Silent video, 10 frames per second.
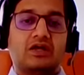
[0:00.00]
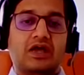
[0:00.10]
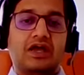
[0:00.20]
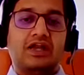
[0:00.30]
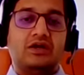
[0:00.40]

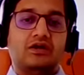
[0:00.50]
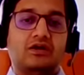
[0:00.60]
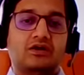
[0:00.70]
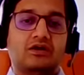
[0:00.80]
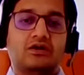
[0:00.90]

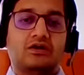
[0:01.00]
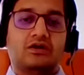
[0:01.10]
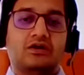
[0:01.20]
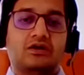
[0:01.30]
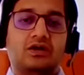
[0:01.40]

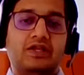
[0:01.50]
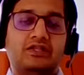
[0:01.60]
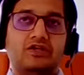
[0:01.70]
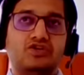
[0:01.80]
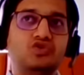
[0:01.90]

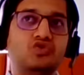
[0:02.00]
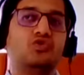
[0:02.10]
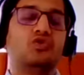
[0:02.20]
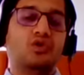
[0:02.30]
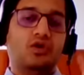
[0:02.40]
It's
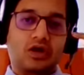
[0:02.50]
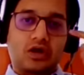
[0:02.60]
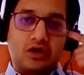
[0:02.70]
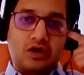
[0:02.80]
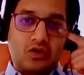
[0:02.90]
you
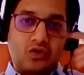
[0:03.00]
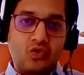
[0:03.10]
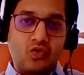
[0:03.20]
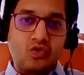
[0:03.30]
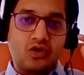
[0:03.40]

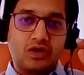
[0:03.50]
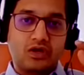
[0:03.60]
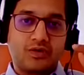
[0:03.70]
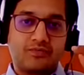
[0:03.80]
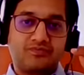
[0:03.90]
who
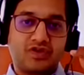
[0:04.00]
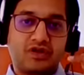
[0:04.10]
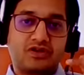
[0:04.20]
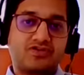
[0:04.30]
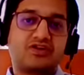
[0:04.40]

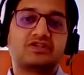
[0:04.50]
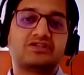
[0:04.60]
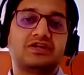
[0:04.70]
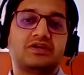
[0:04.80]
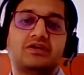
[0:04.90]

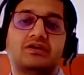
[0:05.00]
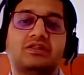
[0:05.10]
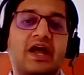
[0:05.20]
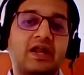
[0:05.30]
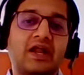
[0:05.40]
trusted
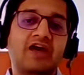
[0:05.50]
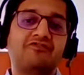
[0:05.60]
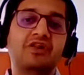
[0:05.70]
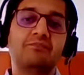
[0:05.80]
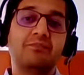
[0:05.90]
that I
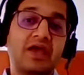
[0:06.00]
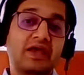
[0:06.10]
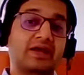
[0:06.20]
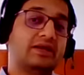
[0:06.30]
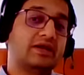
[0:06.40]
will
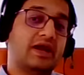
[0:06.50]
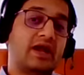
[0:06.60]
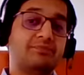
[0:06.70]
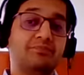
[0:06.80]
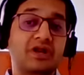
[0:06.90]
make it
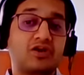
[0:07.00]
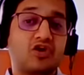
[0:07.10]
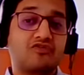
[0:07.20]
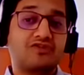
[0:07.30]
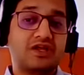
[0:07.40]
and build a
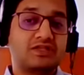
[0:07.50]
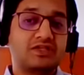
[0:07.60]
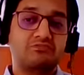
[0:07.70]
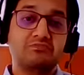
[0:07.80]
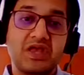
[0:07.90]
confidence
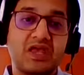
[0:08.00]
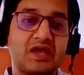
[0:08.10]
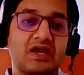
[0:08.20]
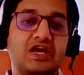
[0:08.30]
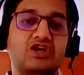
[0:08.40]
in me
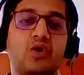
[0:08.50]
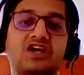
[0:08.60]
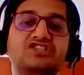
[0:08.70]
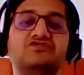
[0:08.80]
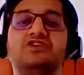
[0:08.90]
to
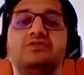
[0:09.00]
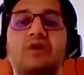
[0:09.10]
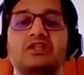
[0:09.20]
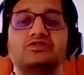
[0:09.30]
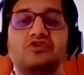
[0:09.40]
achieve this
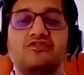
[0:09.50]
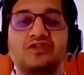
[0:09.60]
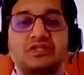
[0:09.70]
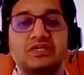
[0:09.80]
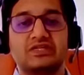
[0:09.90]
milestone of a
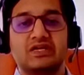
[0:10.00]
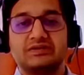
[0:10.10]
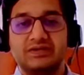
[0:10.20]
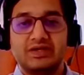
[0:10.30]
CISA.